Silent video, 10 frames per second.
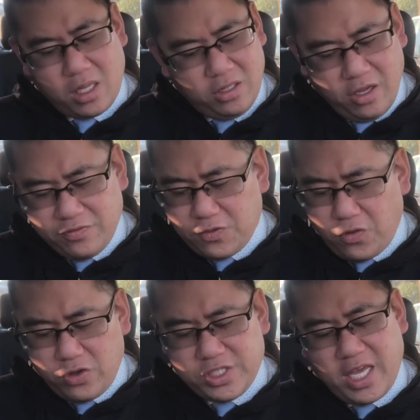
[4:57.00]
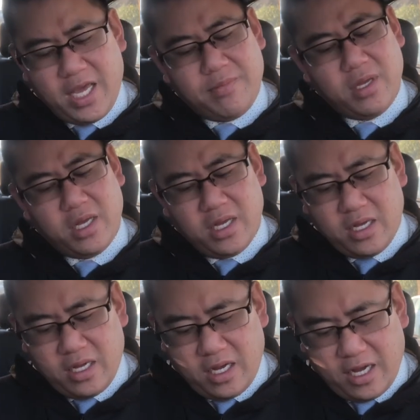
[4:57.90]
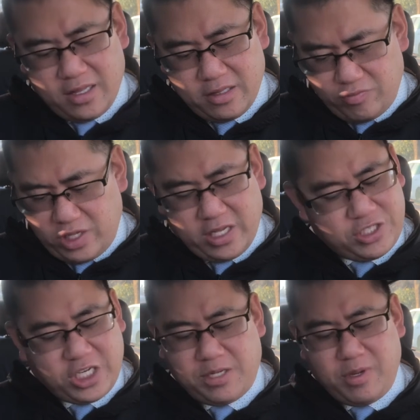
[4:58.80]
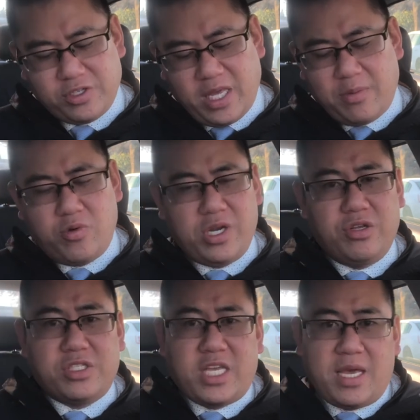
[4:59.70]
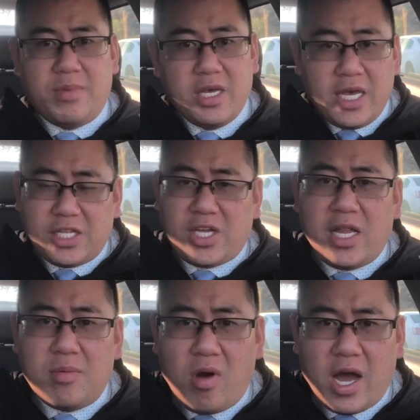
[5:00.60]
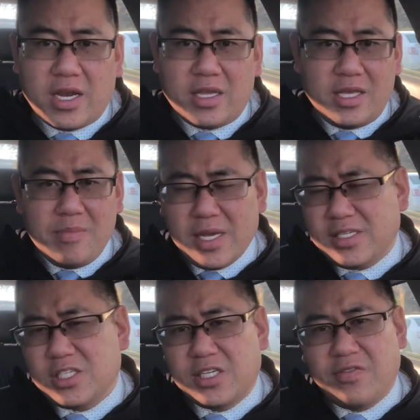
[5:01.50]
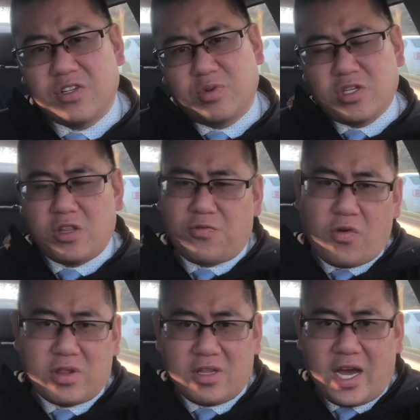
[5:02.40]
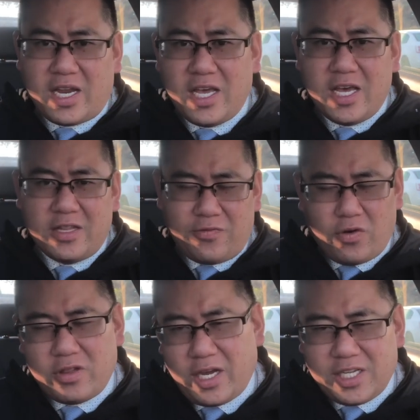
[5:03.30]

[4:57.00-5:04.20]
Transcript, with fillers: love Toffoli's game. Uh, really like J T Miller's game, Quinn Hughes' game. And Tyler Mott, he makes such a difference when he's on the fourth line. The fourth line